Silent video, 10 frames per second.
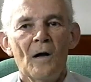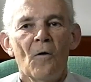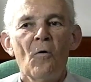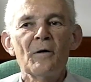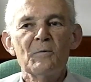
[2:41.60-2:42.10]

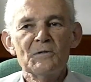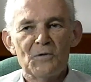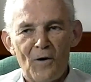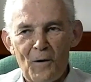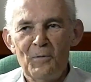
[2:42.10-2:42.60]
Oh, it was
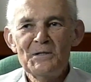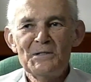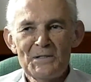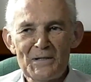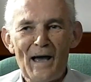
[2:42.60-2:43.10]
always
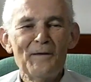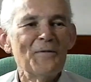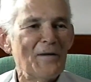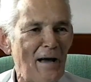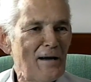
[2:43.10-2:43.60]
designed with
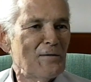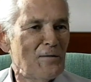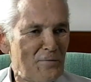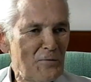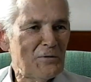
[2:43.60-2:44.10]
an eye to the
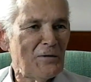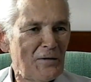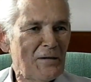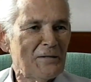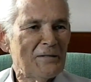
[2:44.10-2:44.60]
future,
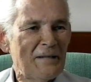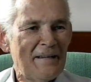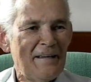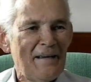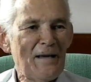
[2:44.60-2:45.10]
yes.
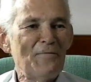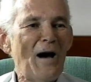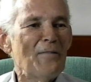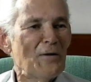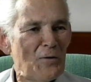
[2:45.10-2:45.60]
If
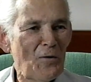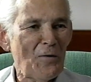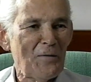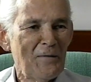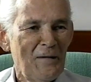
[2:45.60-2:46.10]
not the
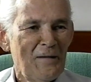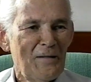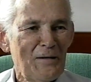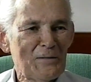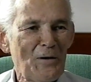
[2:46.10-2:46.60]
door,
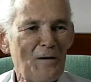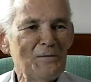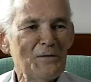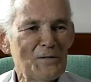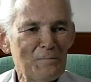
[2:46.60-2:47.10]
there's
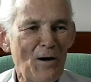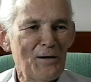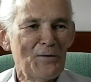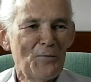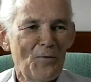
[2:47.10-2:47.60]
always a spot
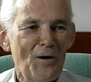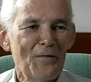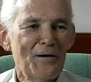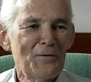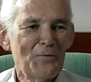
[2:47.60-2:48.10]
in the wall
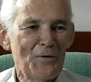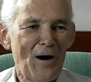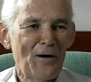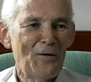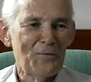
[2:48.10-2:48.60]
that you would
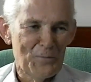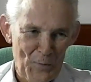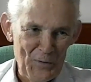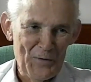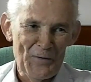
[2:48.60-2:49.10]
knock out to
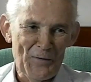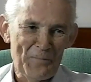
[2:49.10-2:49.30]
put the door.